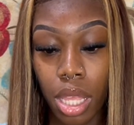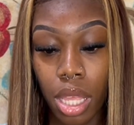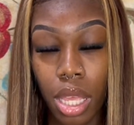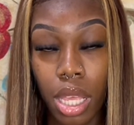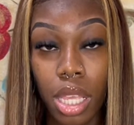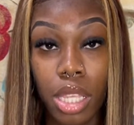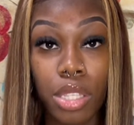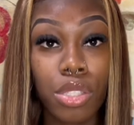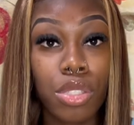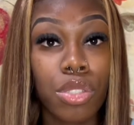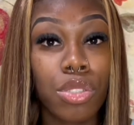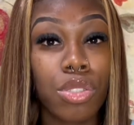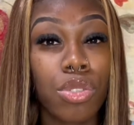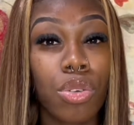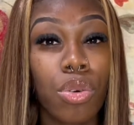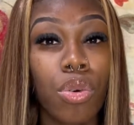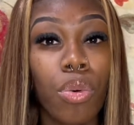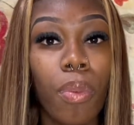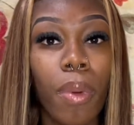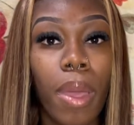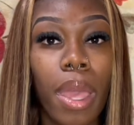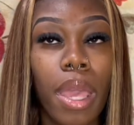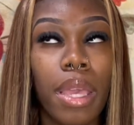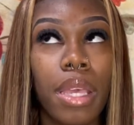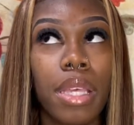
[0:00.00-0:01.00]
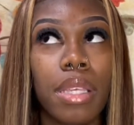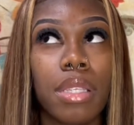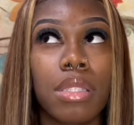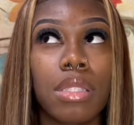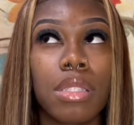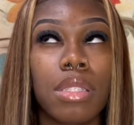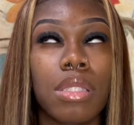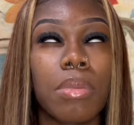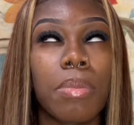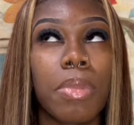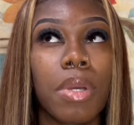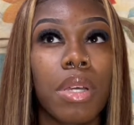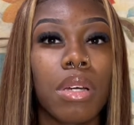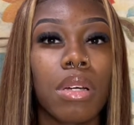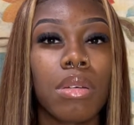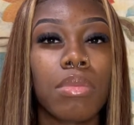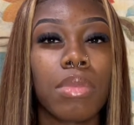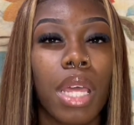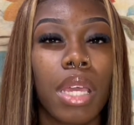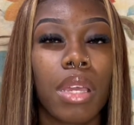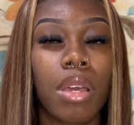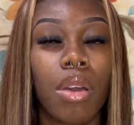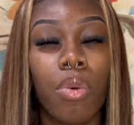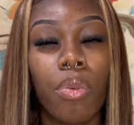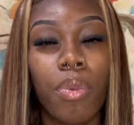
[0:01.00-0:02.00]
it's two ways to become
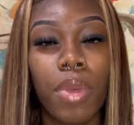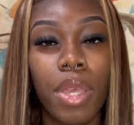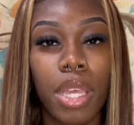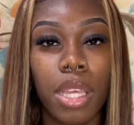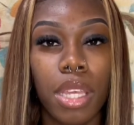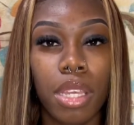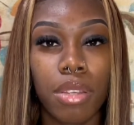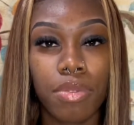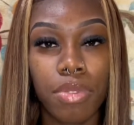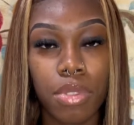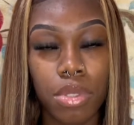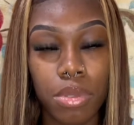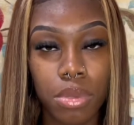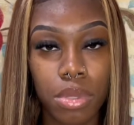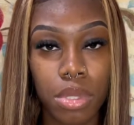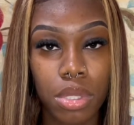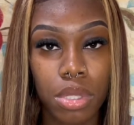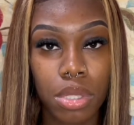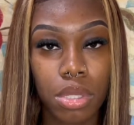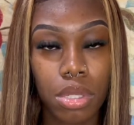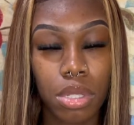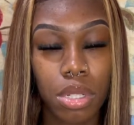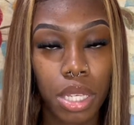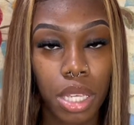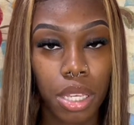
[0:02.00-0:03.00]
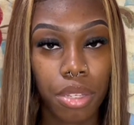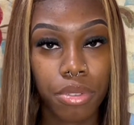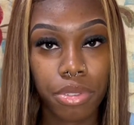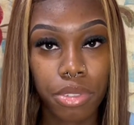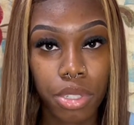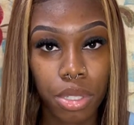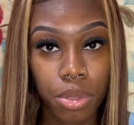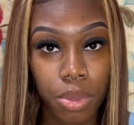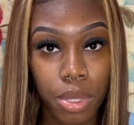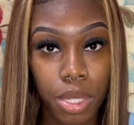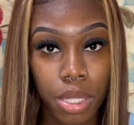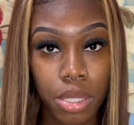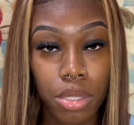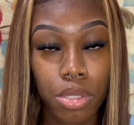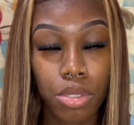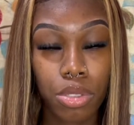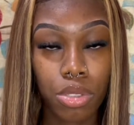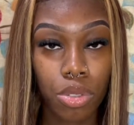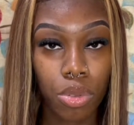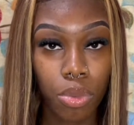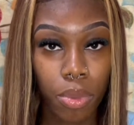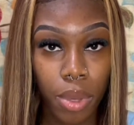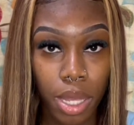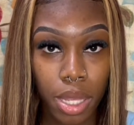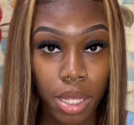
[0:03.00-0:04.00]
like a wig influencer or get free wigs. It's two
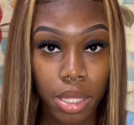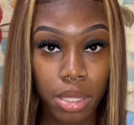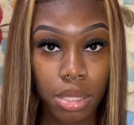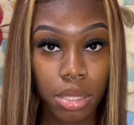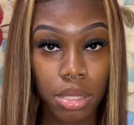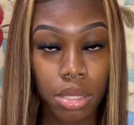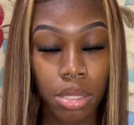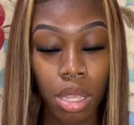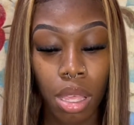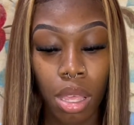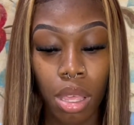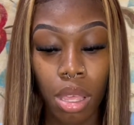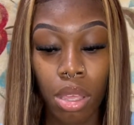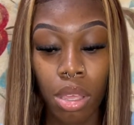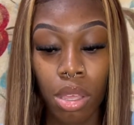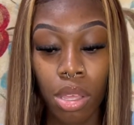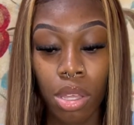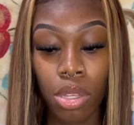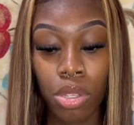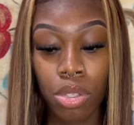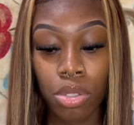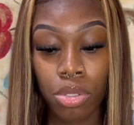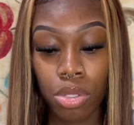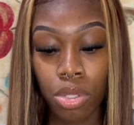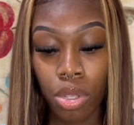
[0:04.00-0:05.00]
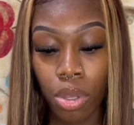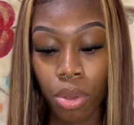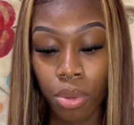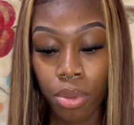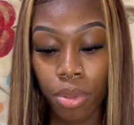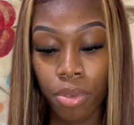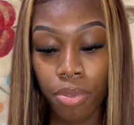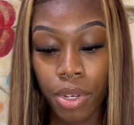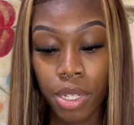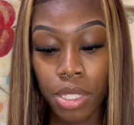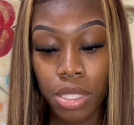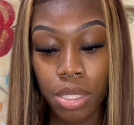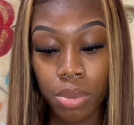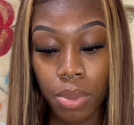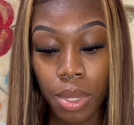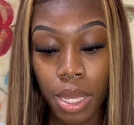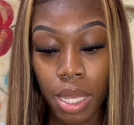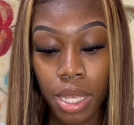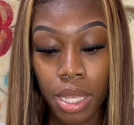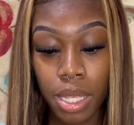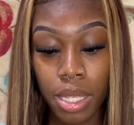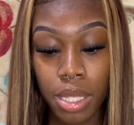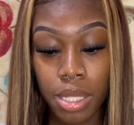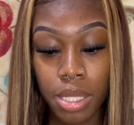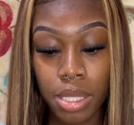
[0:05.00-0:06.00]
ways. So the first way
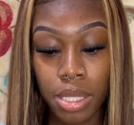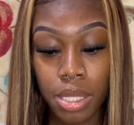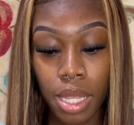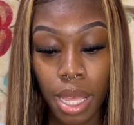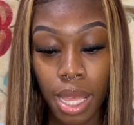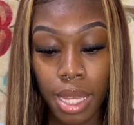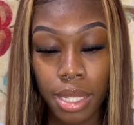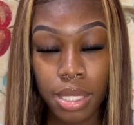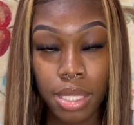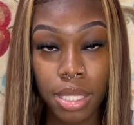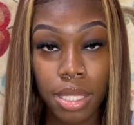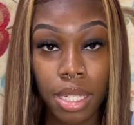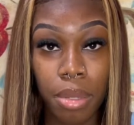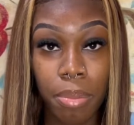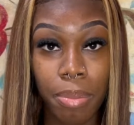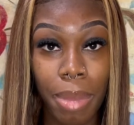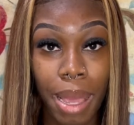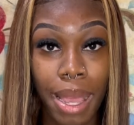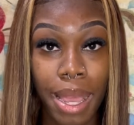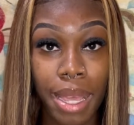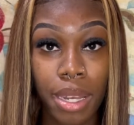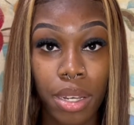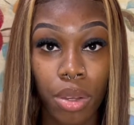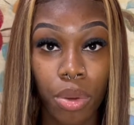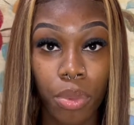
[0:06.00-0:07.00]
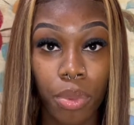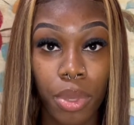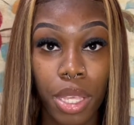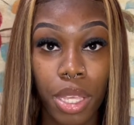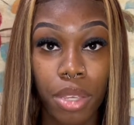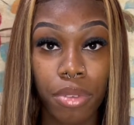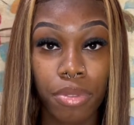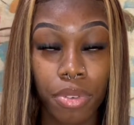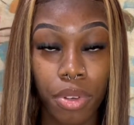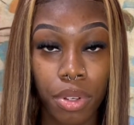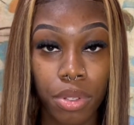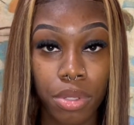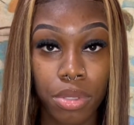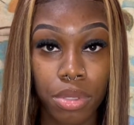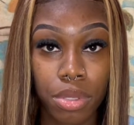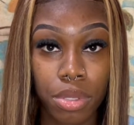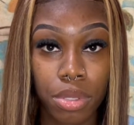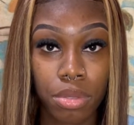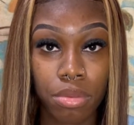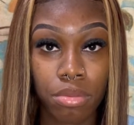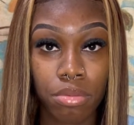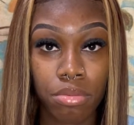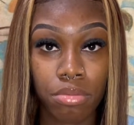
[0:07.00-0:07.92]
is actually buying a wig first.